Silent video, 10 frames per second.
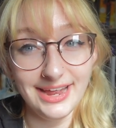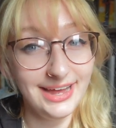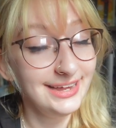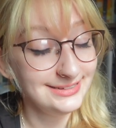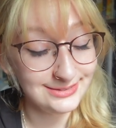
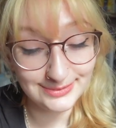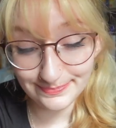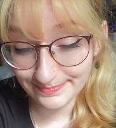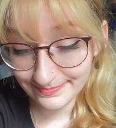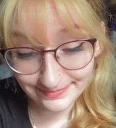And
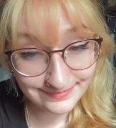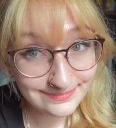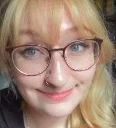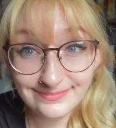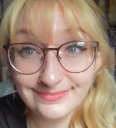
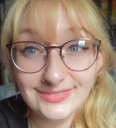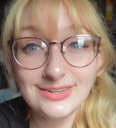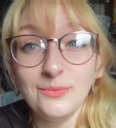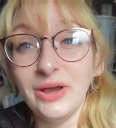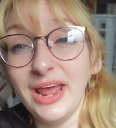
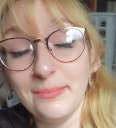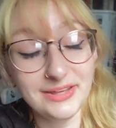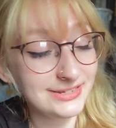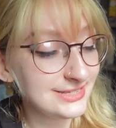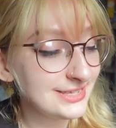what
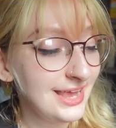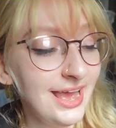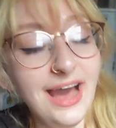happens?